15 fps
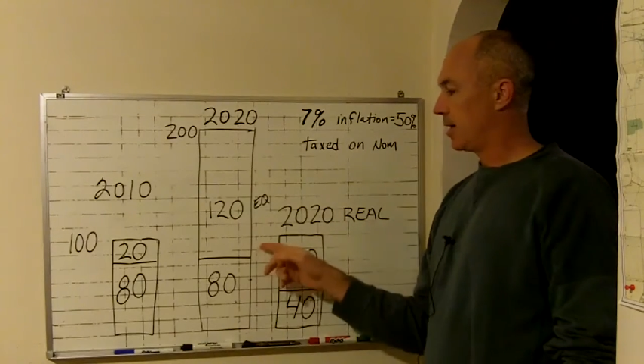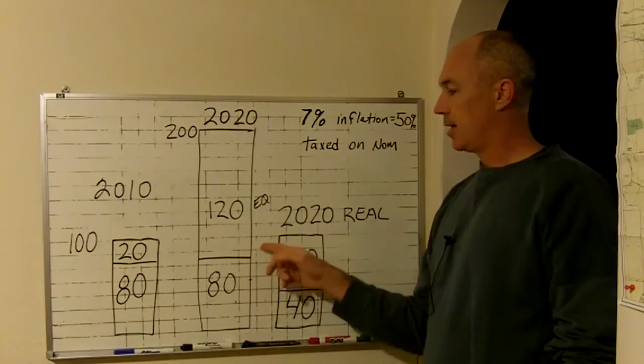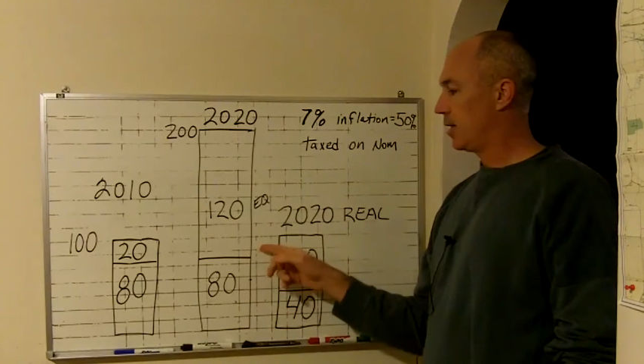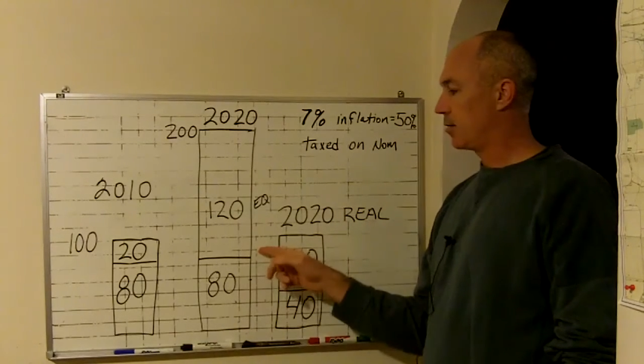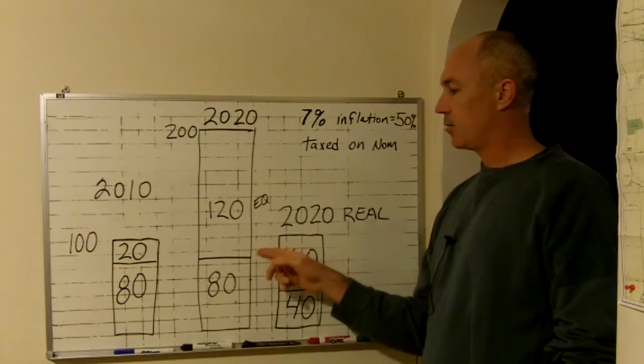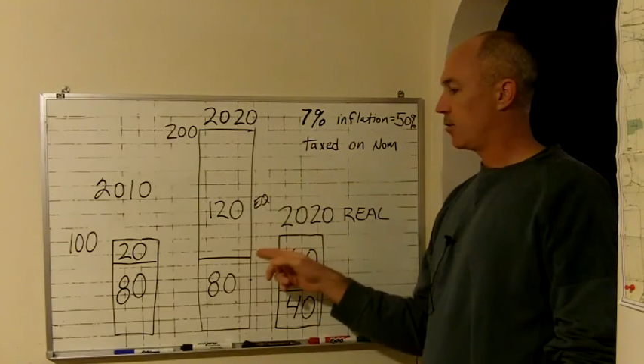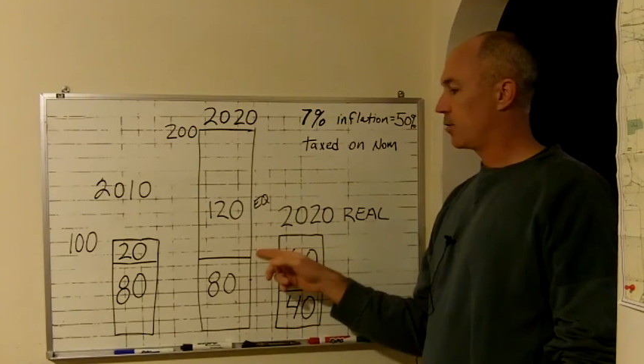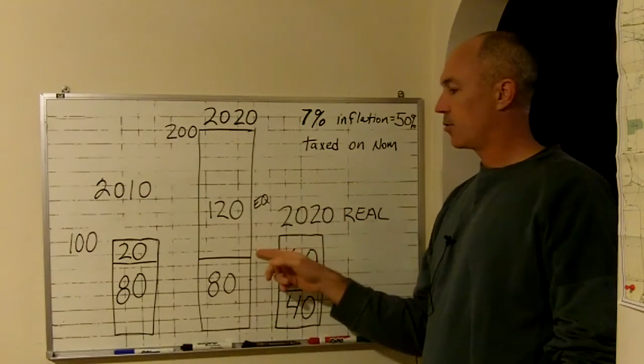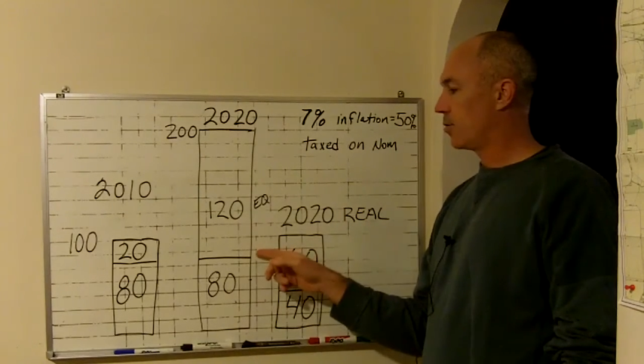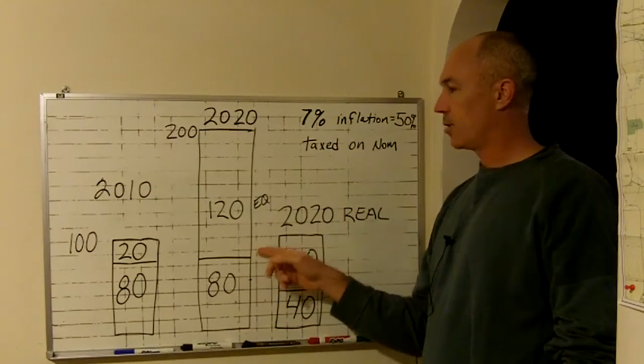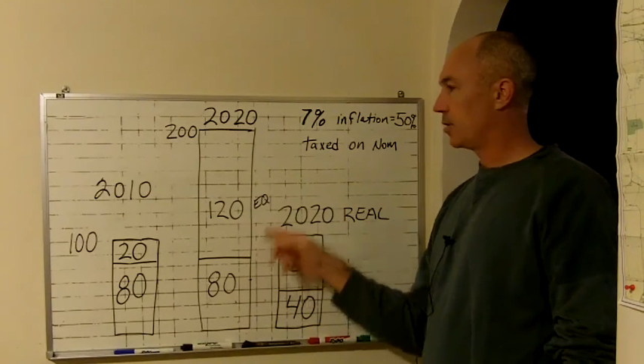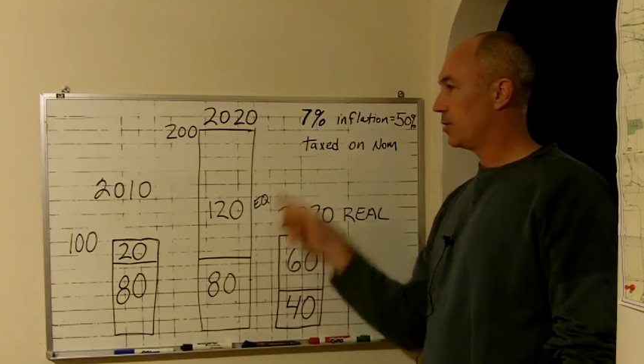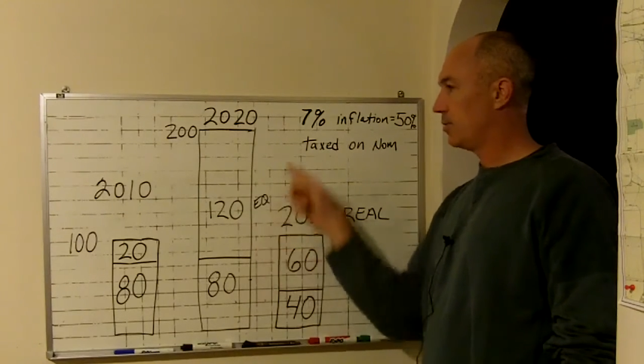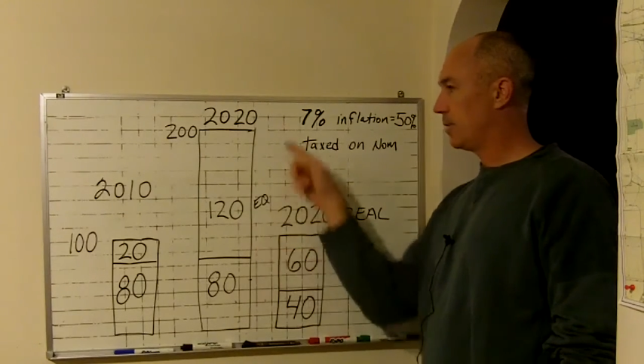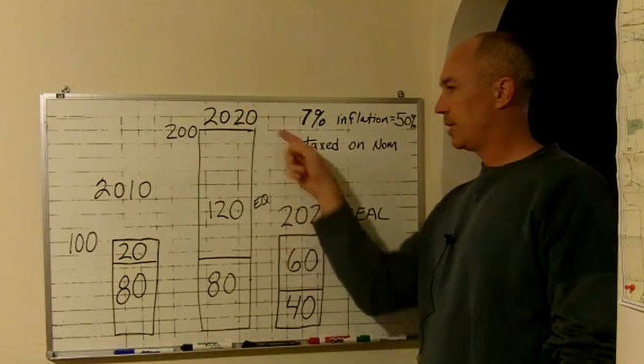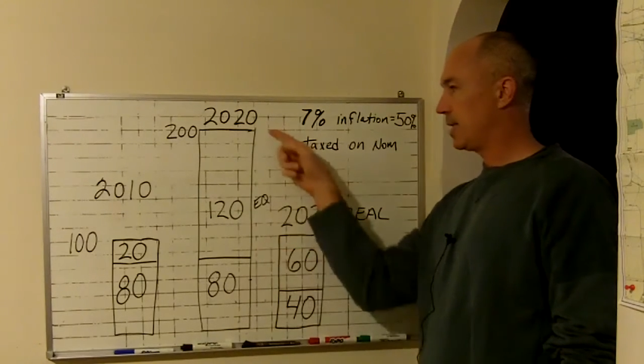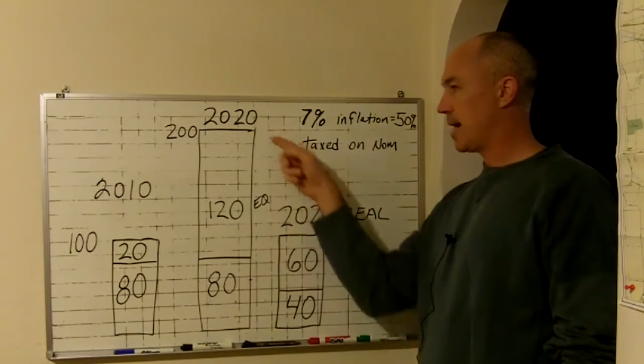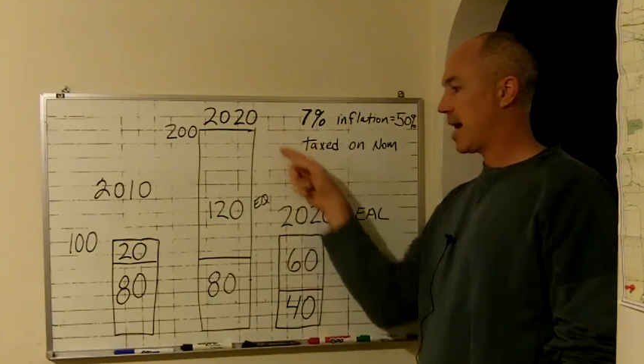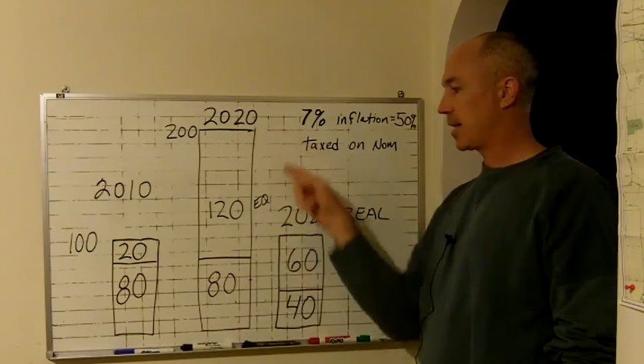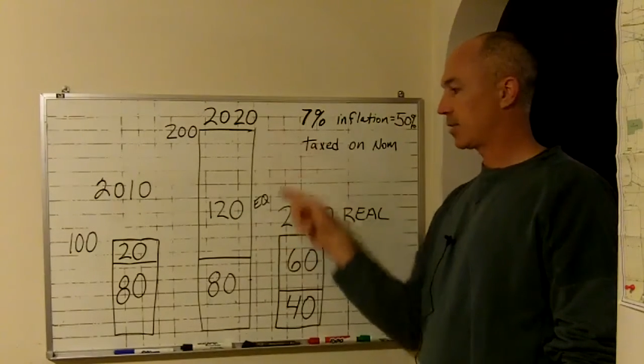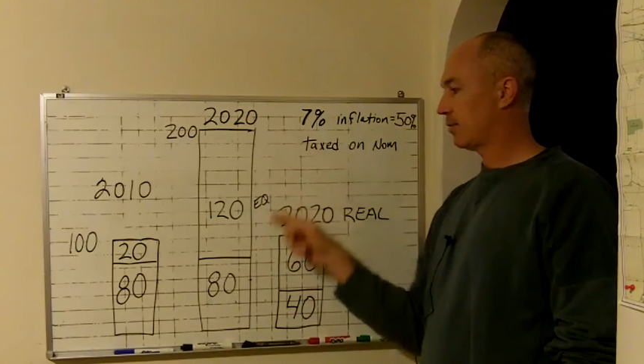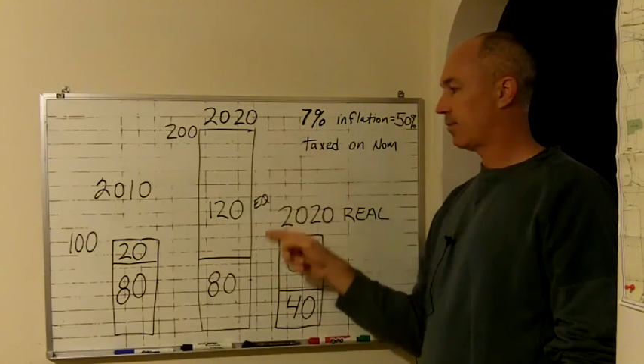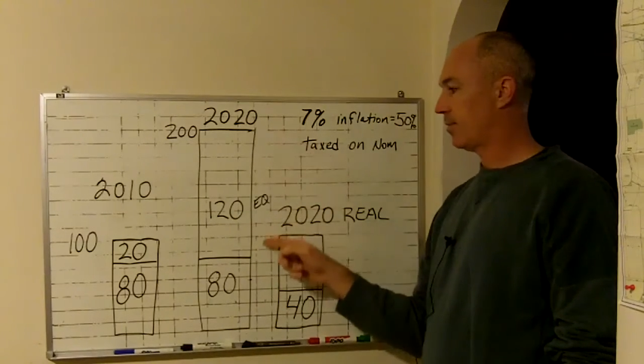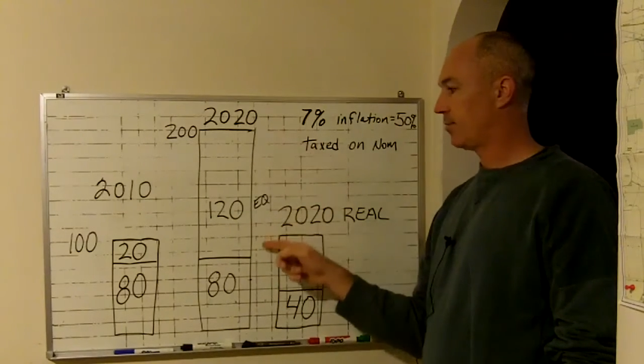Here you're going to be taxed